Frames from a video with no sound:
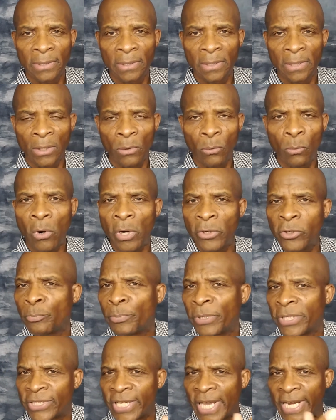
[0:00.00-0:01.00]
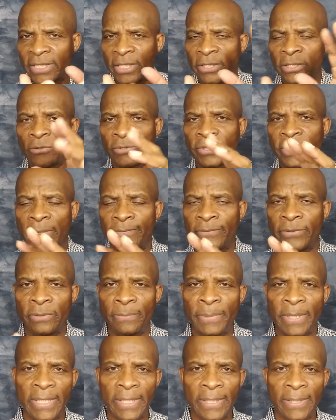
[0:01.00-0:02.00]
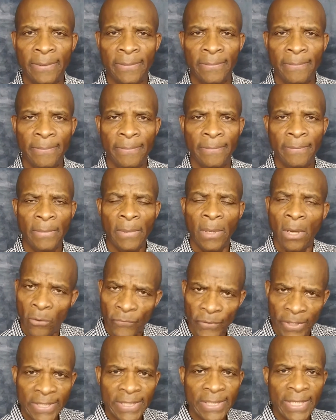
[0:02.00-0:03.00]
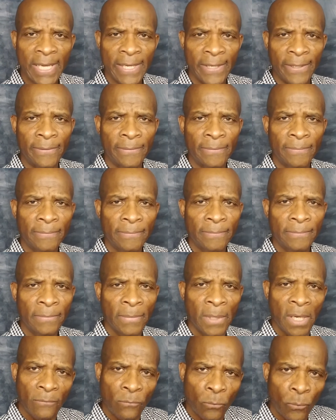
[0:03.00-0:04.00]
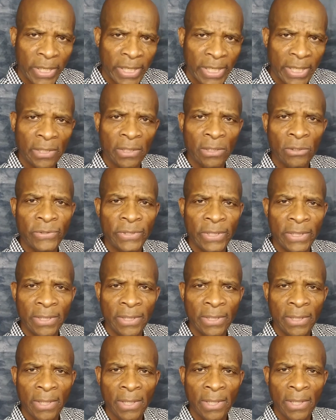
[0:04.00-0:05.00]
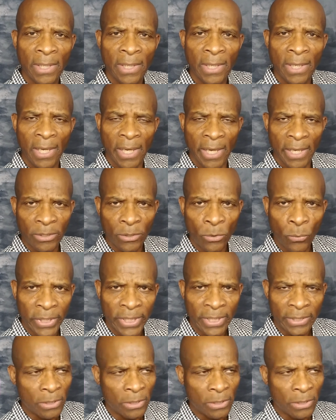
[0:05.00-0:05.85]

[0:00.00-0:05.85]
Where are you projecting yourself to be on this scale of winning, losing, and quitting?